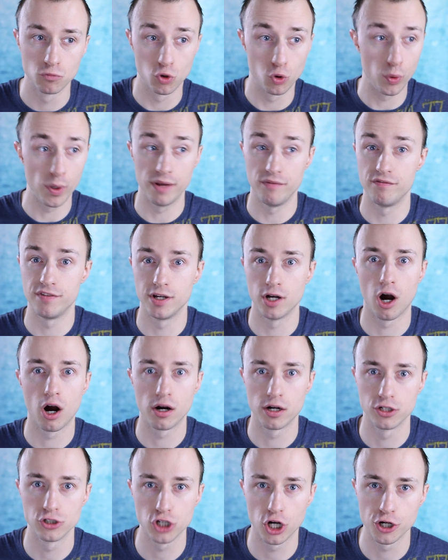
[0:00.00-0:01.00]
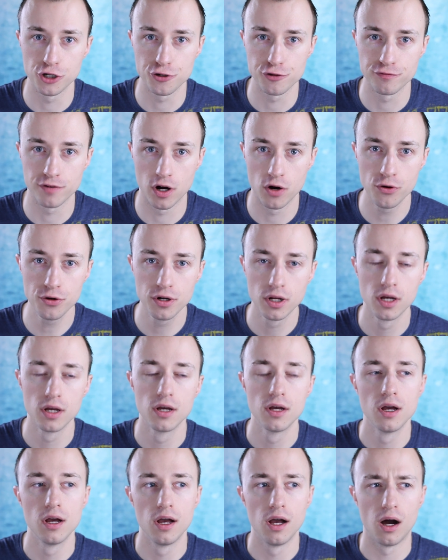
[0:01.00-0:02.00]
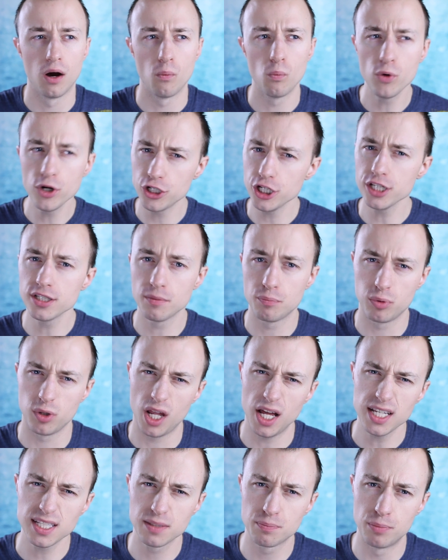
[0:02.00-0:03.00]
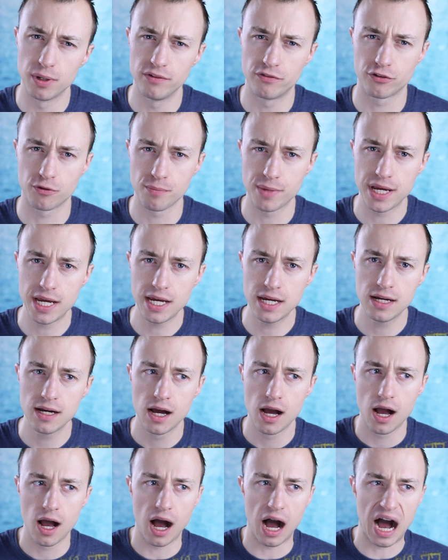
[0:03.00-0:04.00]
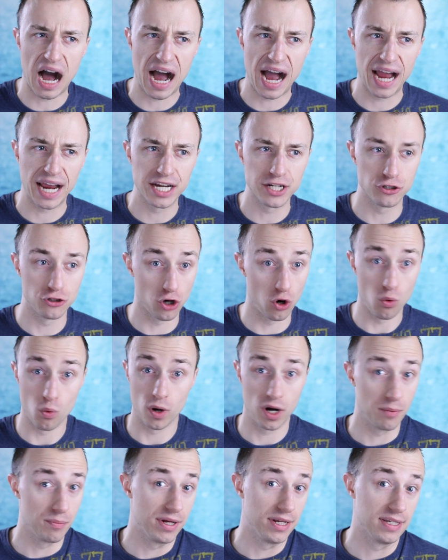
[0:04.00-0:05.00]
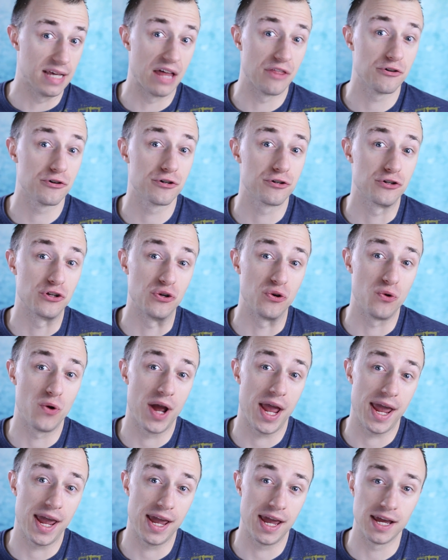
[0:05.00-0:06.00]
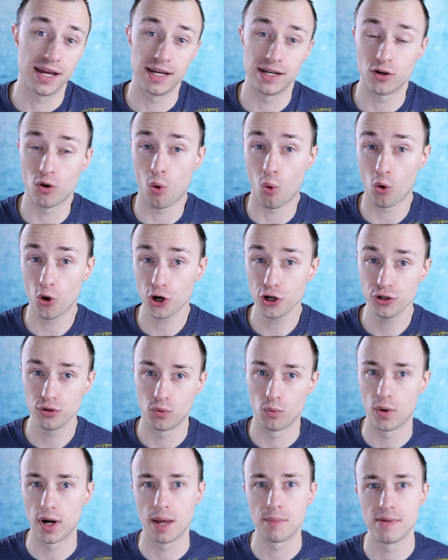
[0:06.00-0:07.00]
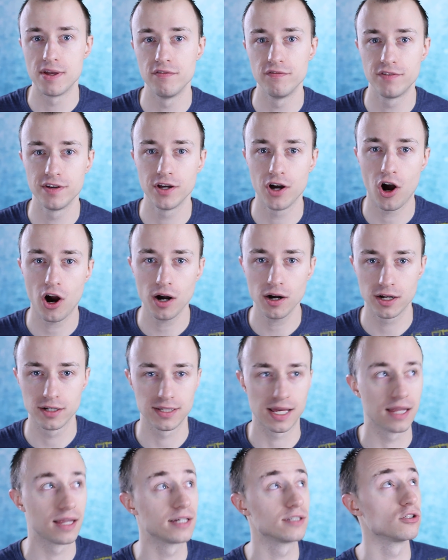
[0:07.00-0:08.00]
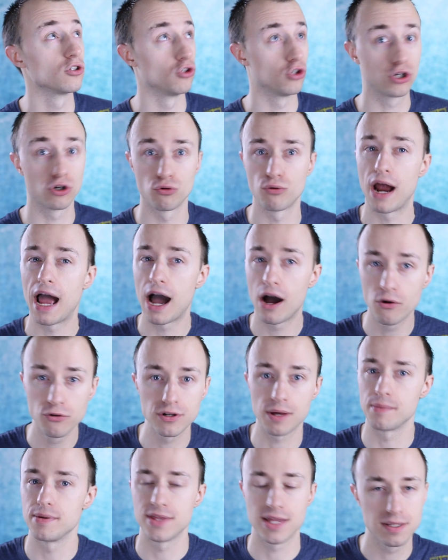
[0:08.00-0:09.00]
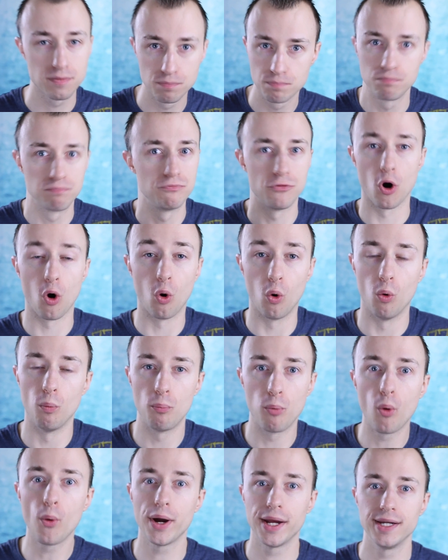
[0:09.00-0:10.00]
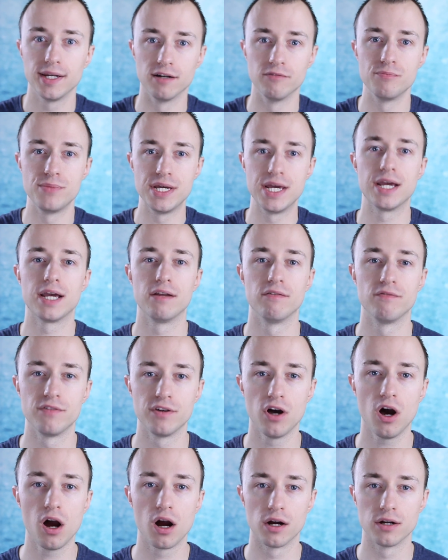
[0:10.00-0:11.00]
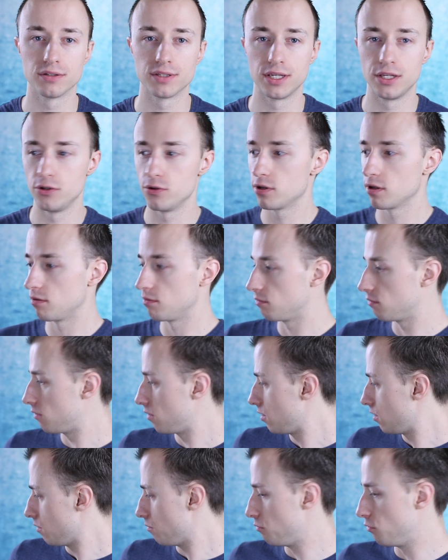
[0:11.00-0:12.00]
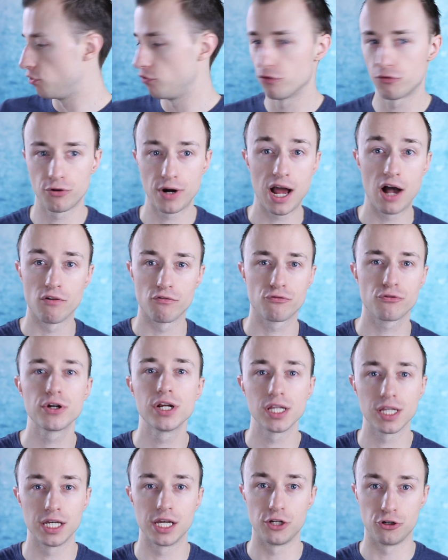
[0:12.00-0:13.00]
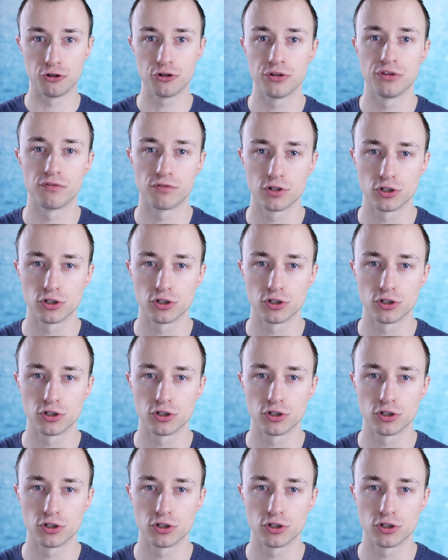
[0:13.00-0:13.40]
quit VR and charge your phone, which is a plus. But for me, I don't want to be tethered to a cord when I'm in VR because I like to look around. I mean, that's the whole point of being in VR, is that you can move around freely and you're in the